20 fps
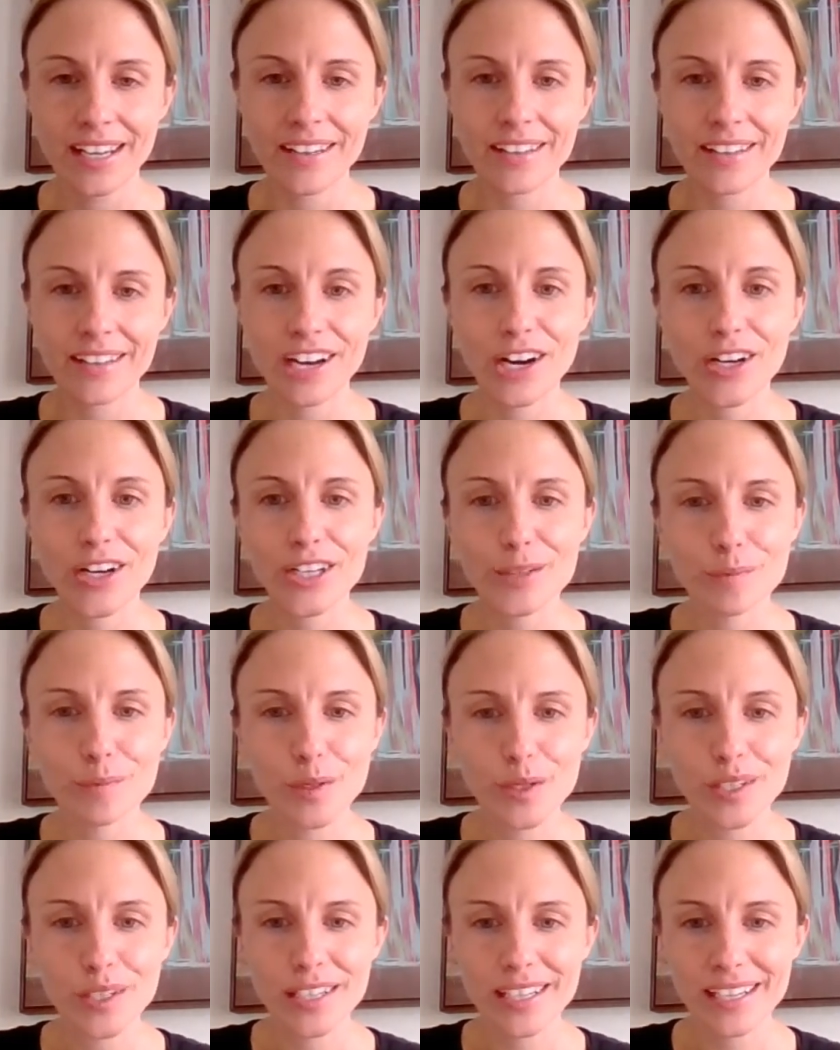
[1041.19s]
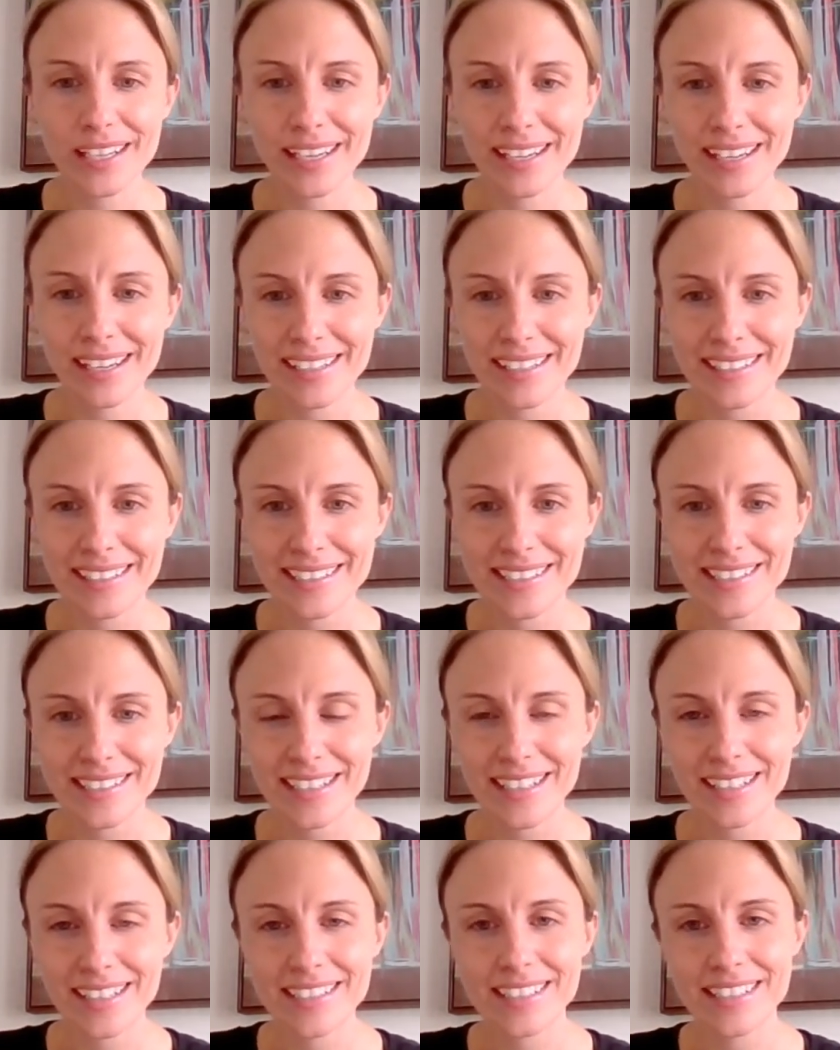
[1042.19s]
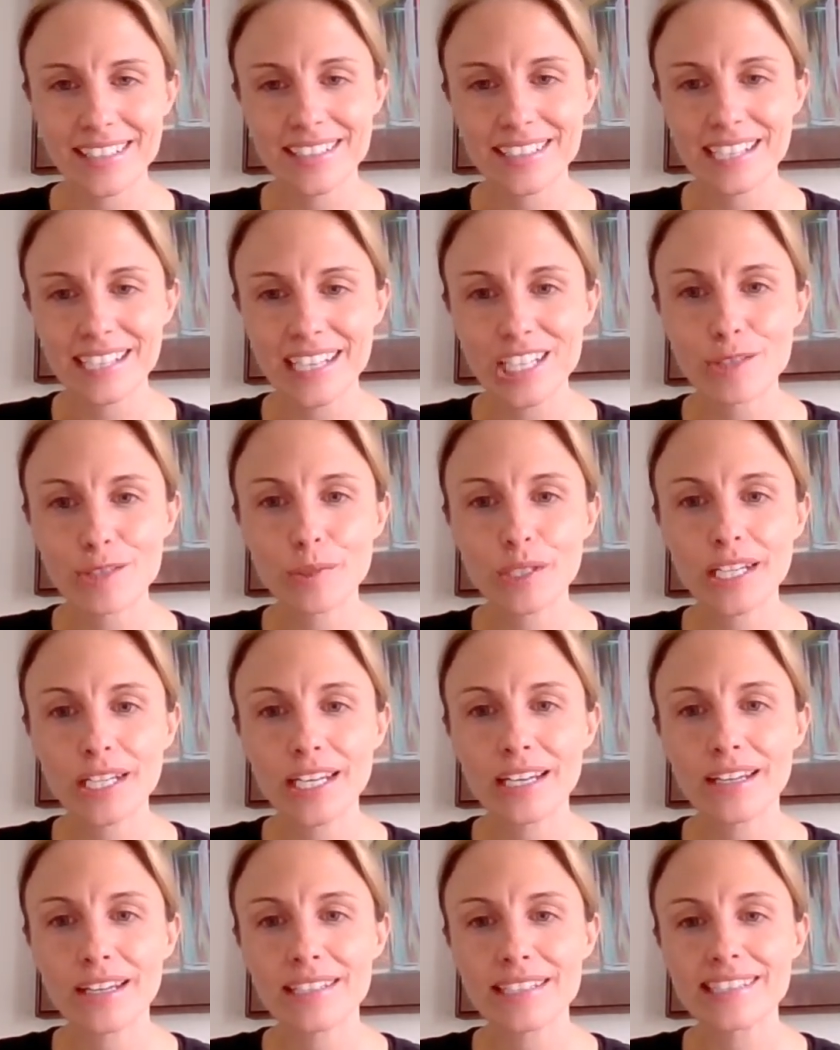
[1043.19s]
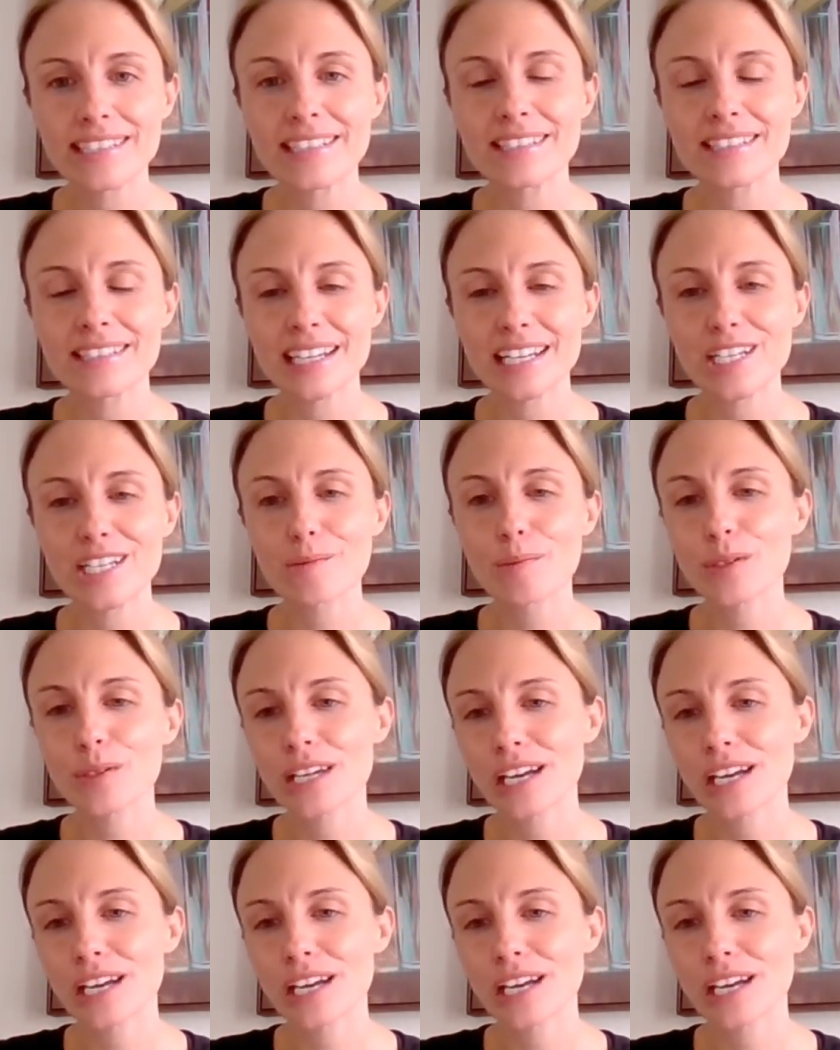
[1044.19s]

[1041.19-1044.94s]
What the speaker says: that our community is sustainable,